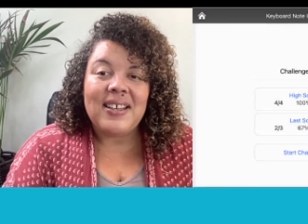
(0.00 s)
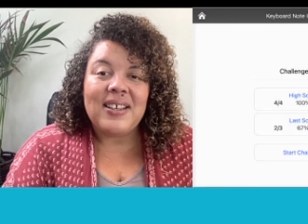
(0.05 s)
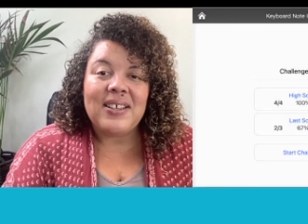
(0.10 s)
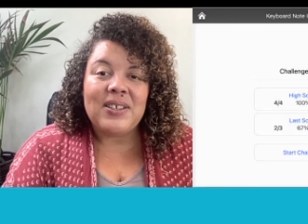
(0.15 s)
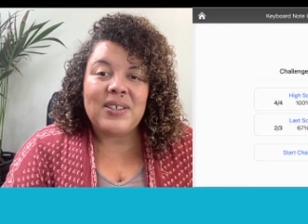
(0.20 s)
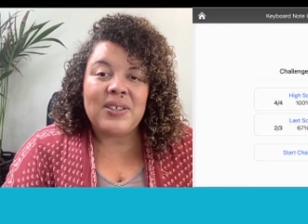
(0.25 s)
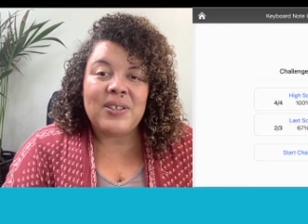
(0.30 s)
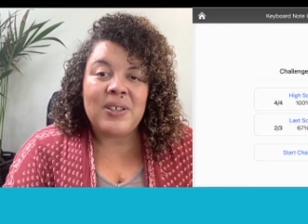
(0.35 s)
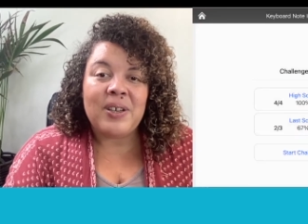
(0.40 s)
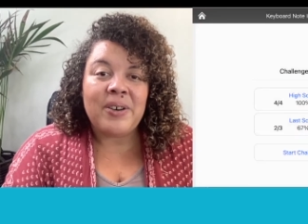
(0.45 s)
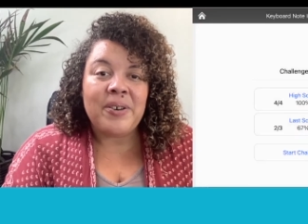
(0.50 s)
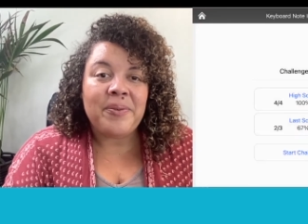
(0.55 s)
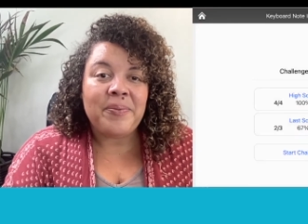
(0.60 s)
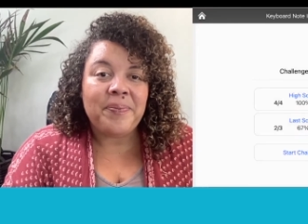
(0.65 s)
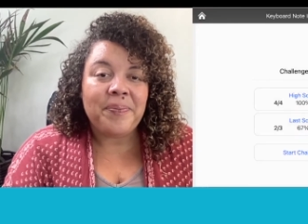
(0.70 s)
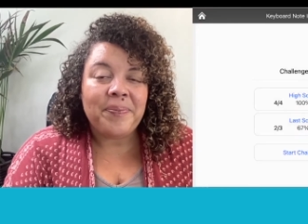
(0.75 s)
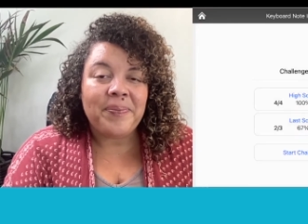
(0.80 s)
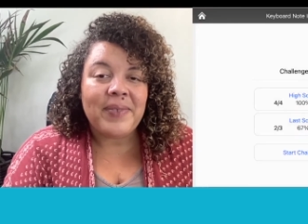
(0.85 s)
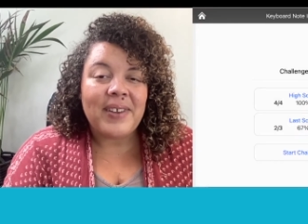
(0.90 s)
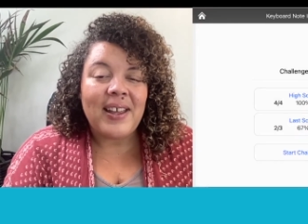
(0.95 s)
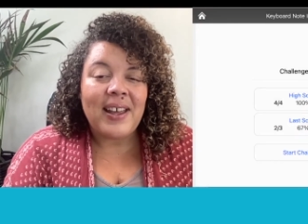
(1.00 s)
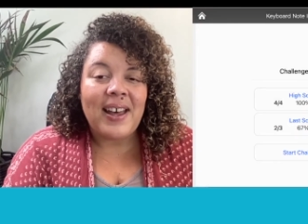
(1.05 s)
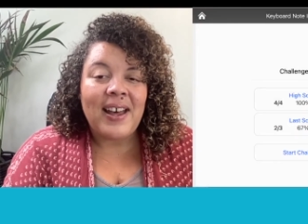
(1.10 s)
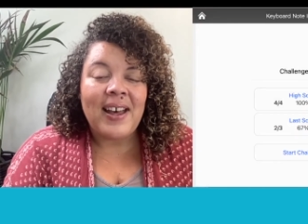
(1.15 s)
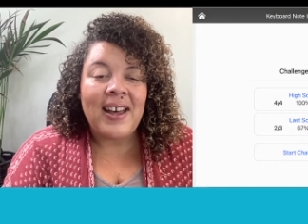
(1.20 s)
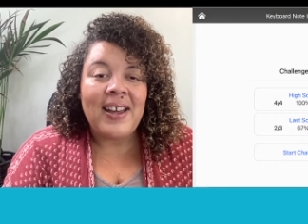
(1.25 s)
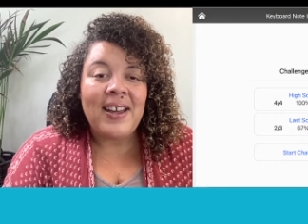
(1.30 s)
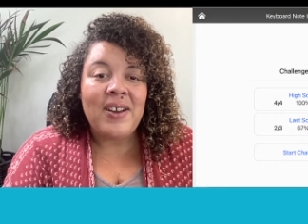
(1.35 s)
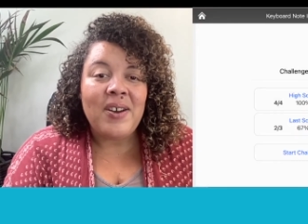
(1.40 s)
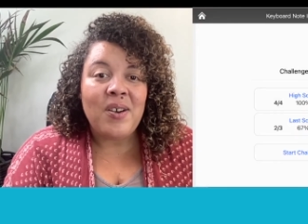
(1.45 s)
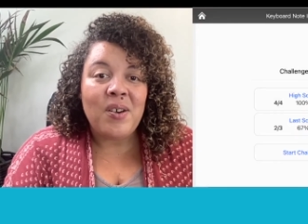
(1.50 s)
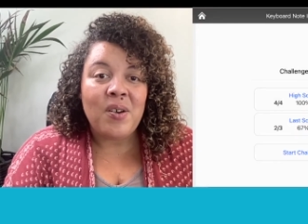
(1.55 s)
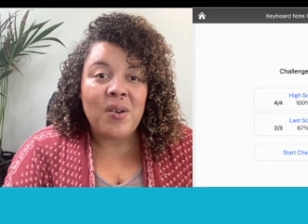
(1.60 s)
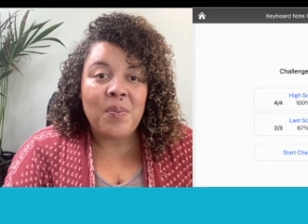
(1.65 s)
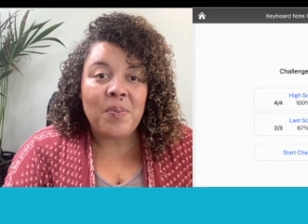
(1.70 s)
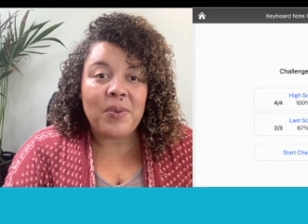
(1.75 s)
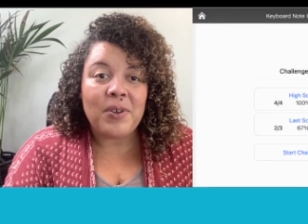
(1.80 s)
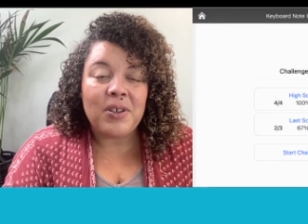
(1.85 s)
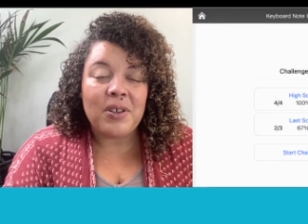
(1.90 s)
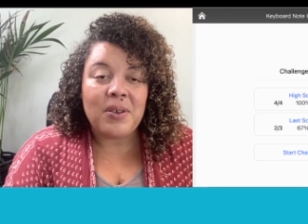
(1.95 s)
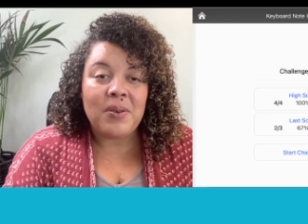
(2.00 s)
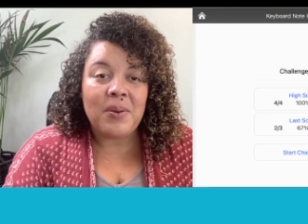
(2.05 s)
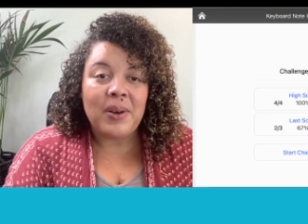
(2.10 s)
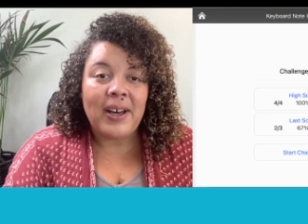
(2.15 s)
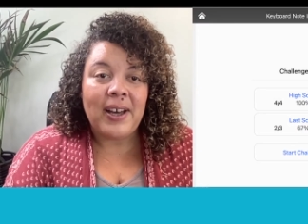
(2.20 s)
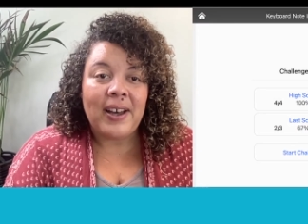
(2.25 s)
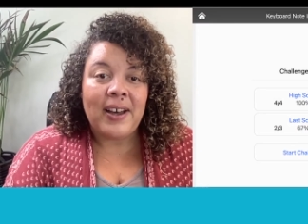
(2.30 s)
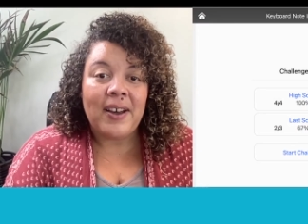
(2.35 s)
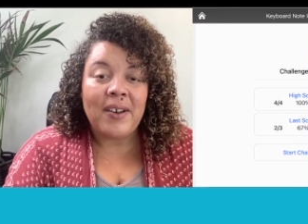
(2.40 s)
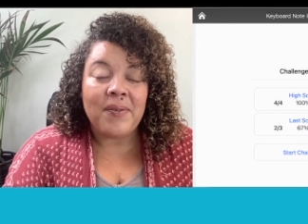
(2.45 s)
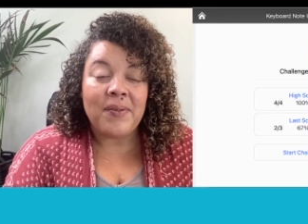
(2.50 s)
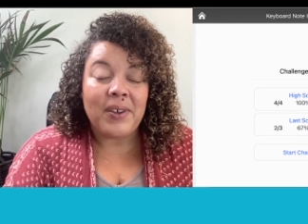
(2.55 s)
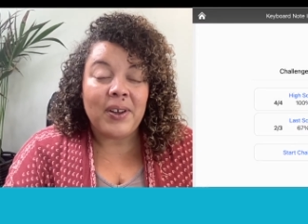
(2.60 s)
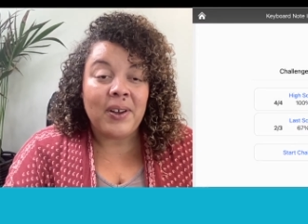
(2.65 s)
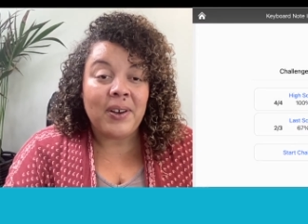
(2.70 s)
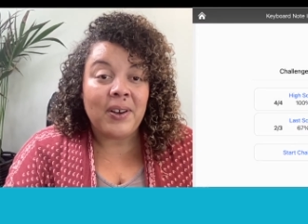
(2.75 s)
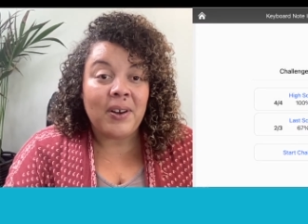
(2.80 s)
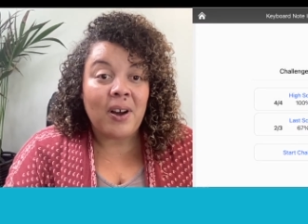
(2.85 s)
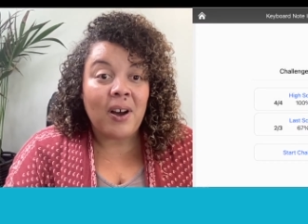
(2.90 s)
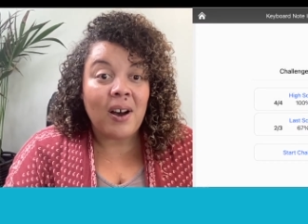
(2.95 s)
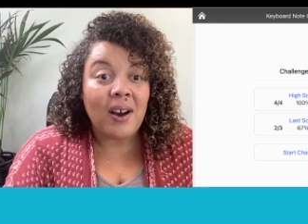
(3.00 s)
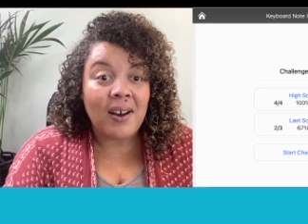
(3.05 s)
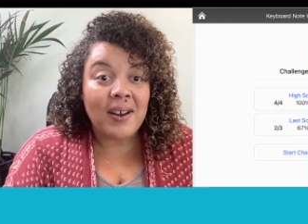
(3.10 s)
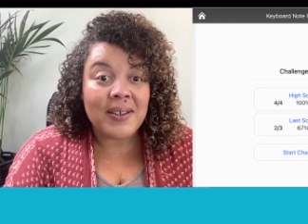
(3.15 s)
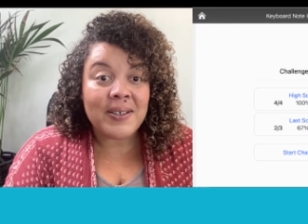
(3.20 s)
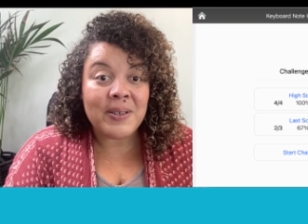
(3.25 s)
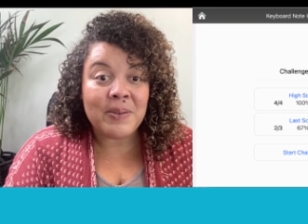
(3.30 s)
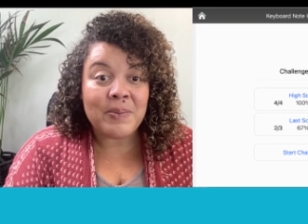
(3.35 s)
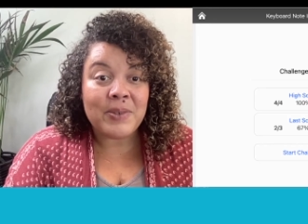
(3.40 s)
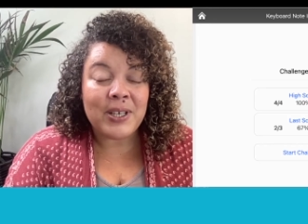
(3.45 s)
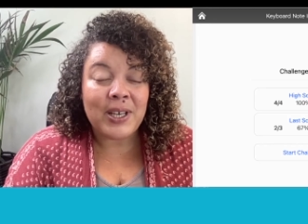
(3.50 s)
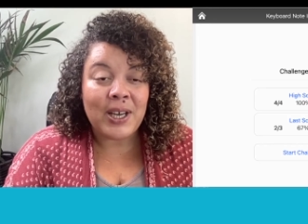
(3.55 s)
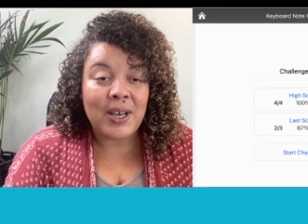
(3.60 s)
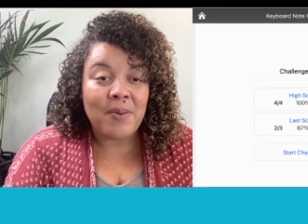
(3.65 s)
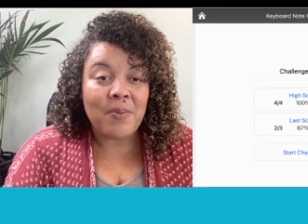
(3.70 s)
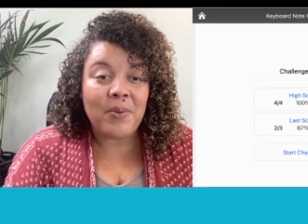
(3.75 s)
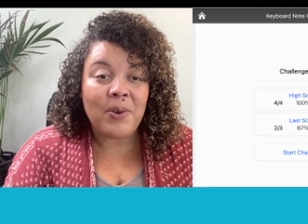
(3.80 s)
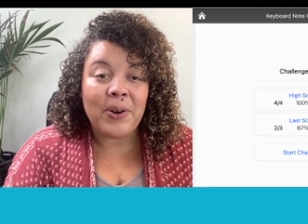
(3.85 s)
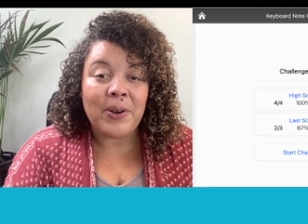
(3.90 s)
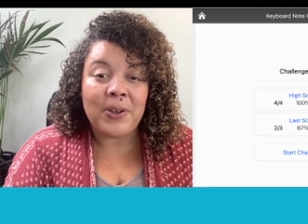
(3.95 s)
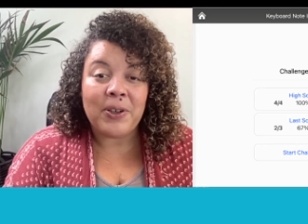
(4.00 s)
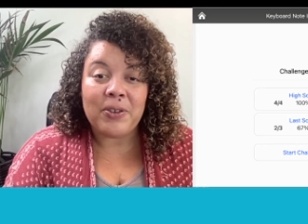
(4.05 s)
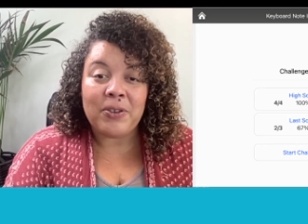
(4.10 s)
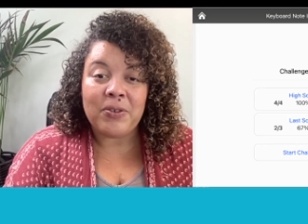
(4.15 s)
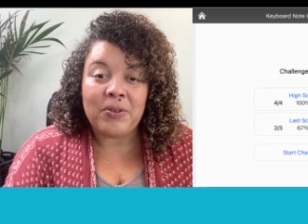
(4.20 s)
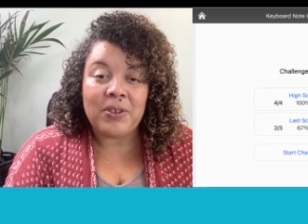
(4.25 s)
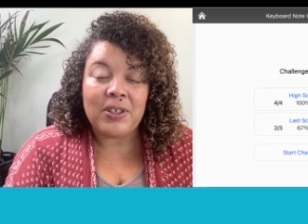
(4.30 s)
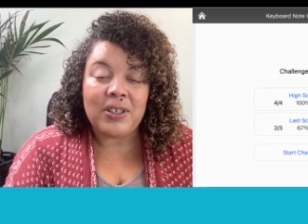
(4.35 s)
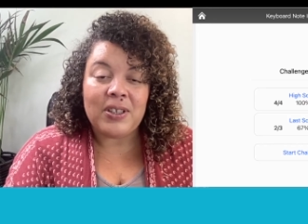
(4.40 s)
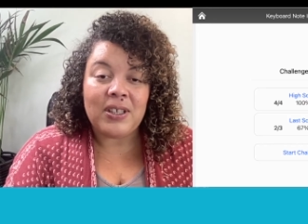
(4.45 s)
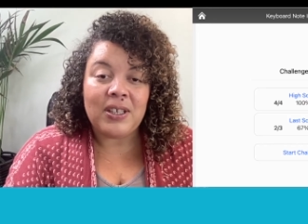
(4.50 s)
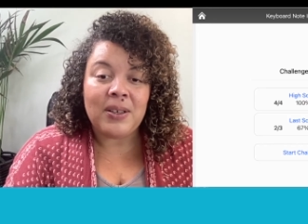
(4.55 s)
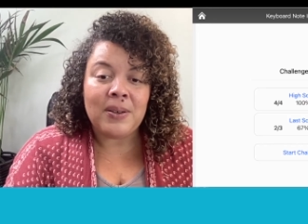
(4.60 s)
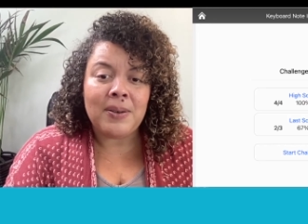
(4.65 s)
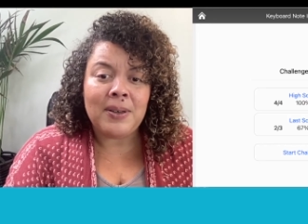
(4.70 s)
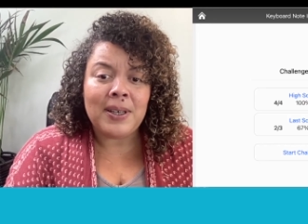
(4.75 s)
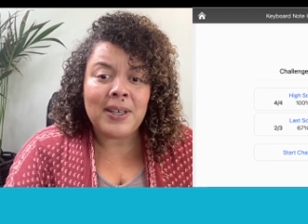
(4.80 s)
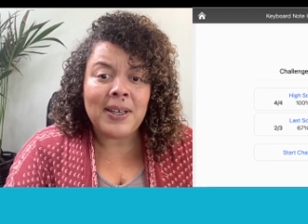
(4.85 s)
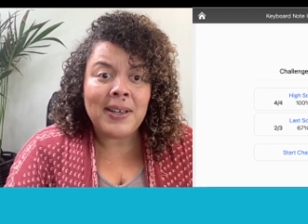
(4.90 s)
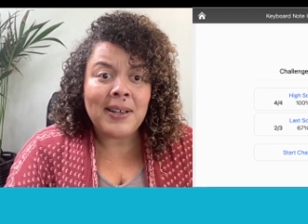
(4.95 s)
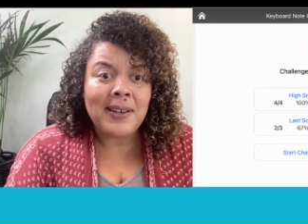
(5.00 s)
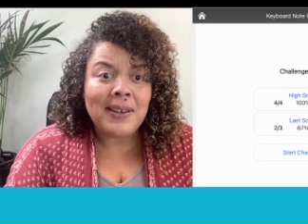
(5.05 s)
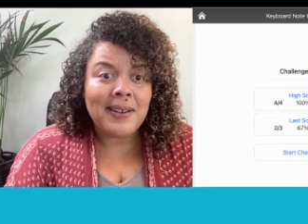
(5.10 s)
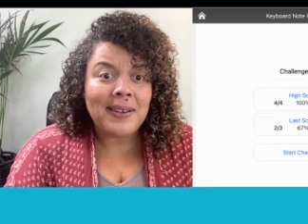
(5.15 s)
So I hope you have an awesome time working through the theory.